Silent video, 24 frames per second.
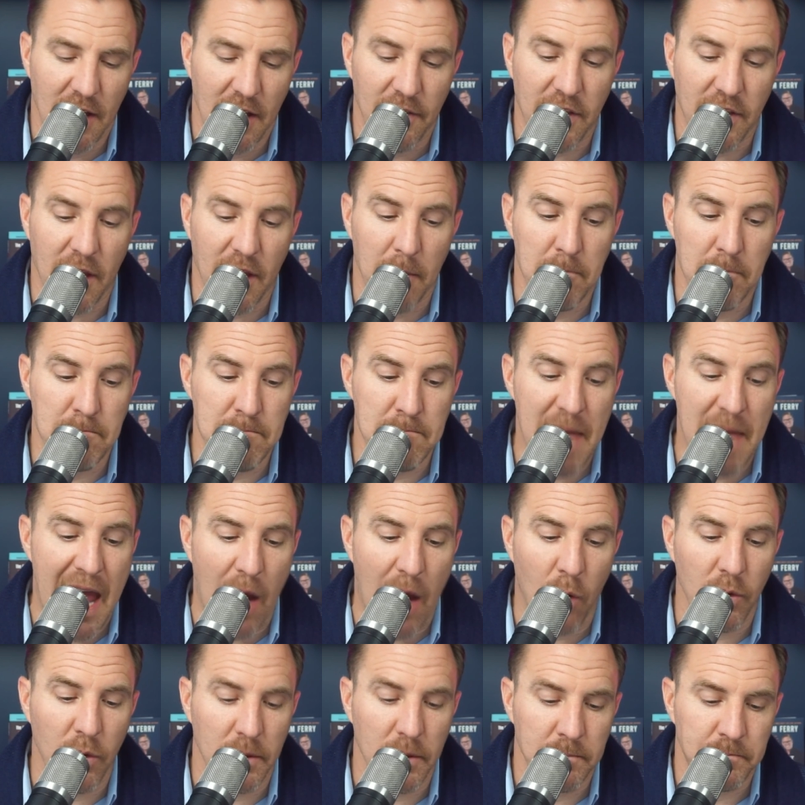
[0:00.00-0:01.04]
The
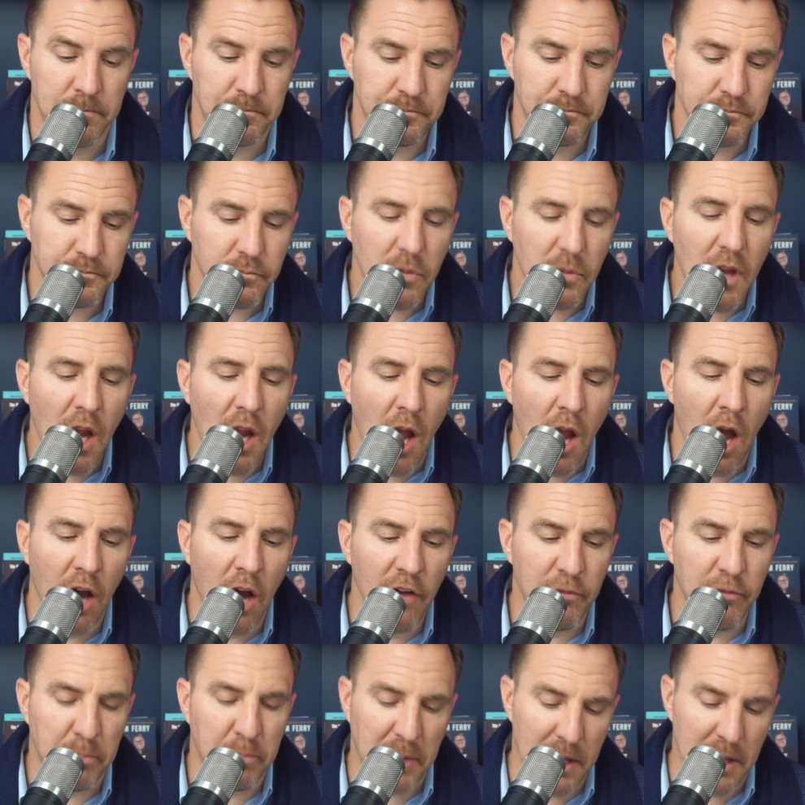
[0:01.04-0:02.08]
amount
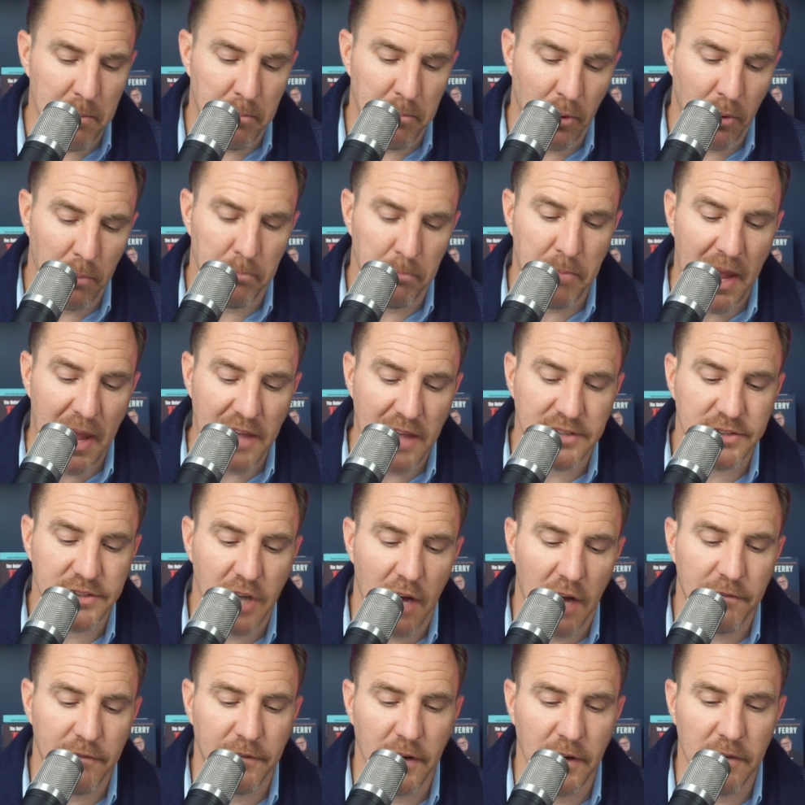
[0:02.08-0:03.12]
of people based
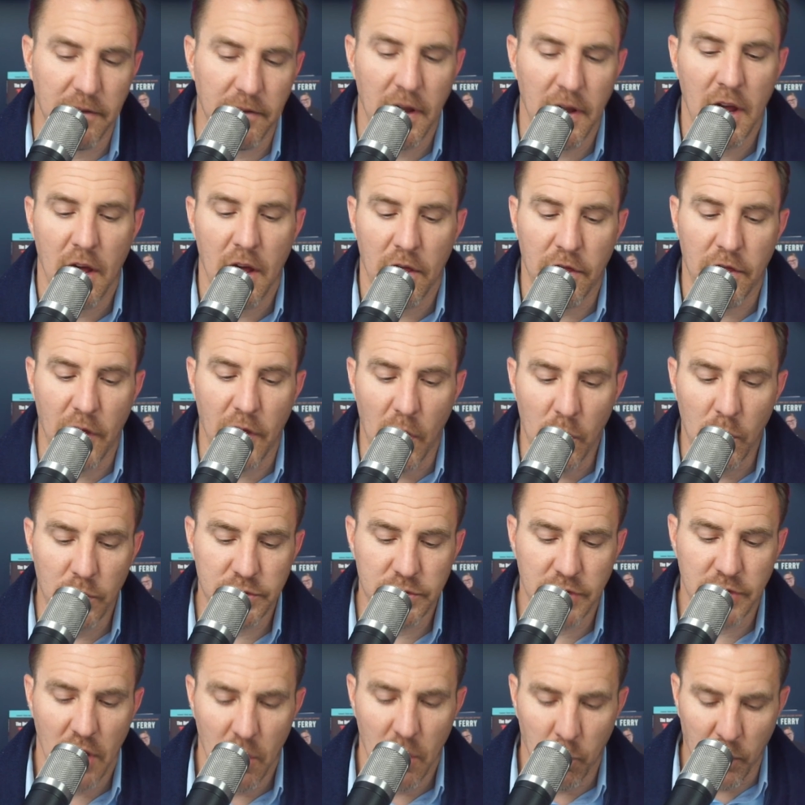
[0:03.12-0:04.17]
off of
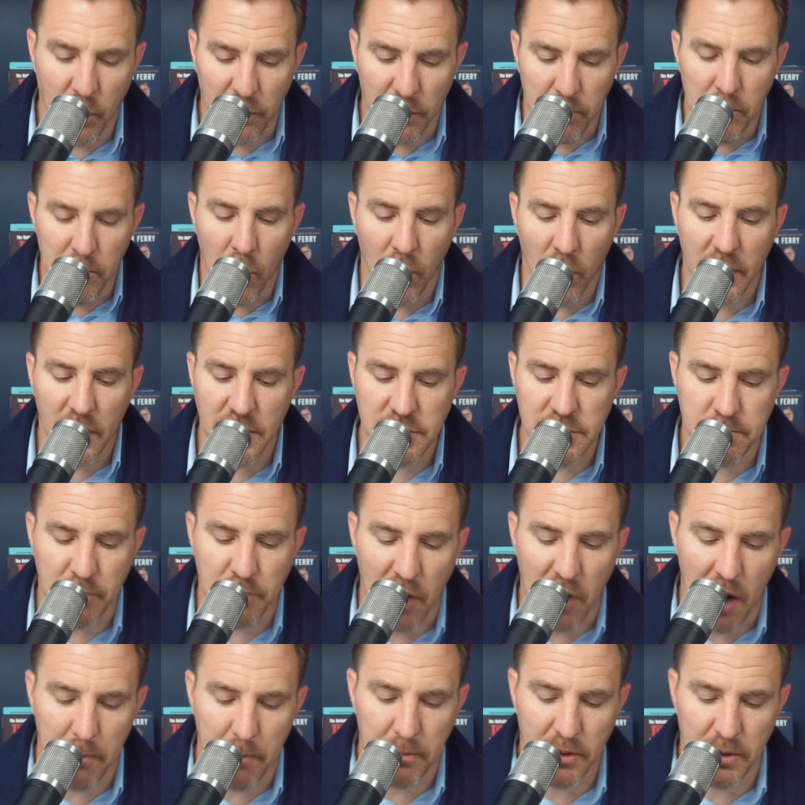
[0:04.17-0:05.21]
those with mortgage
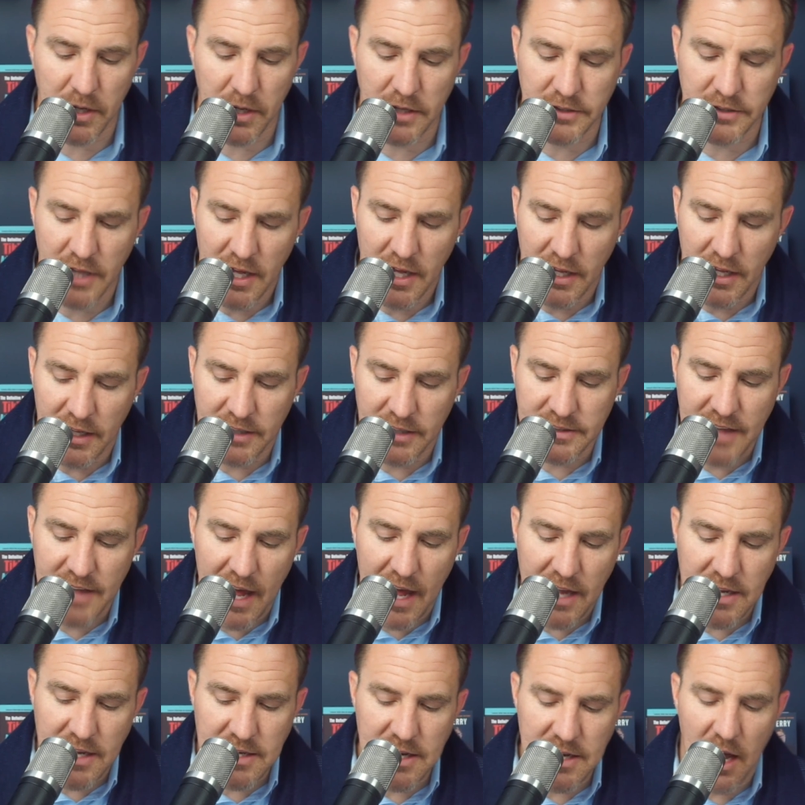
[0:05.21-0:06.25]
properties is
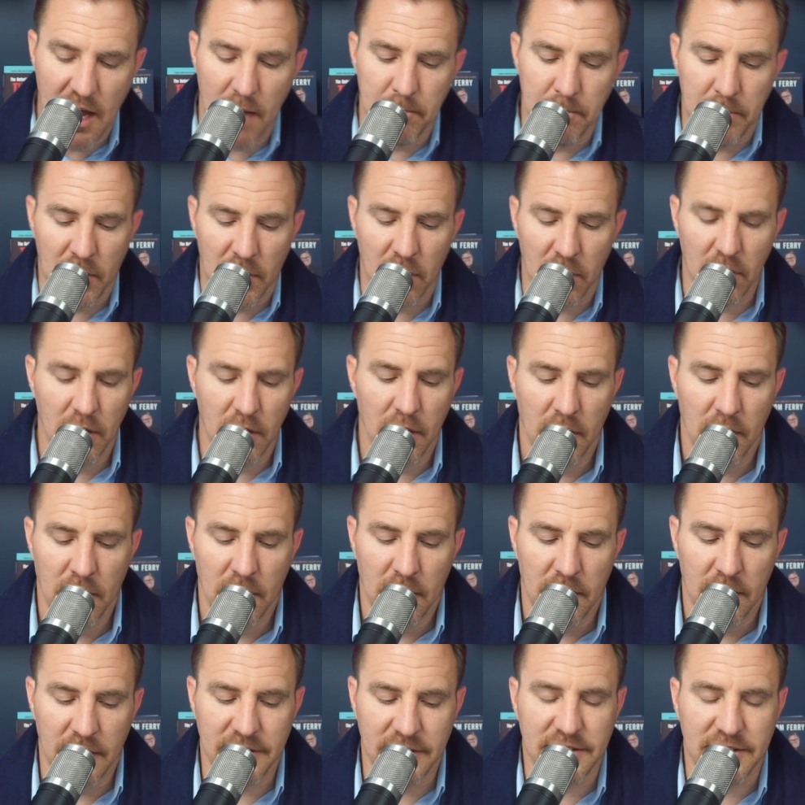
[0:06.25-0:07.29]
that number
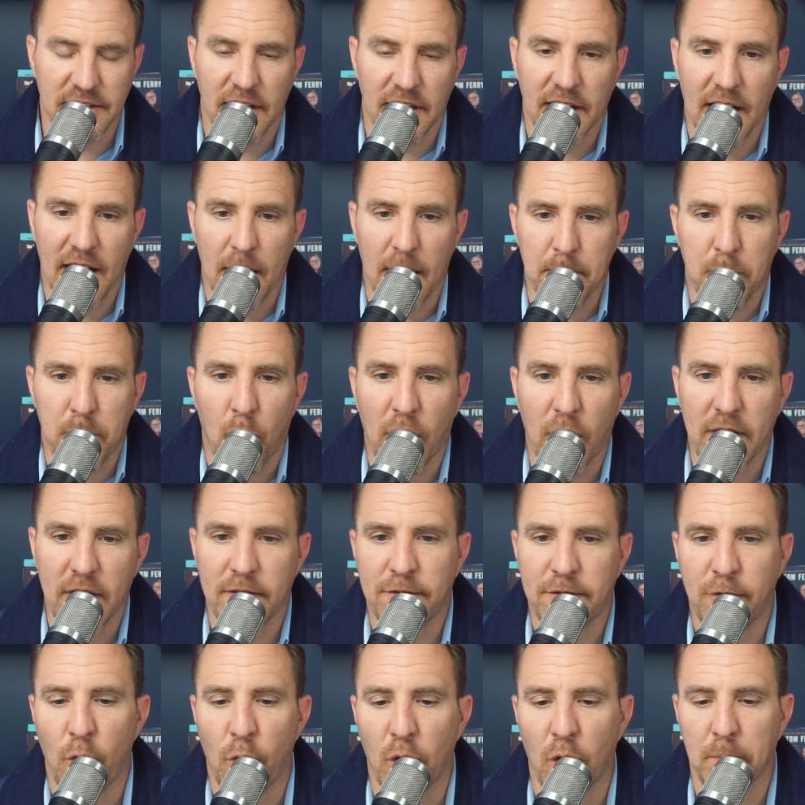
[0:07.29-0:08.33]
is sitting at
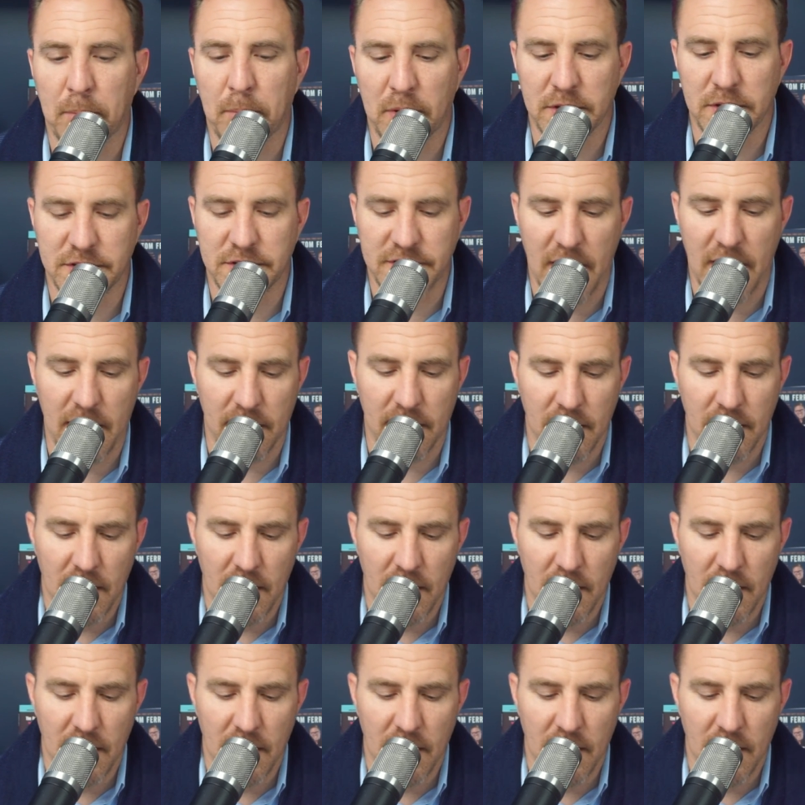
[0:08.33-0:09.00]
0.4%,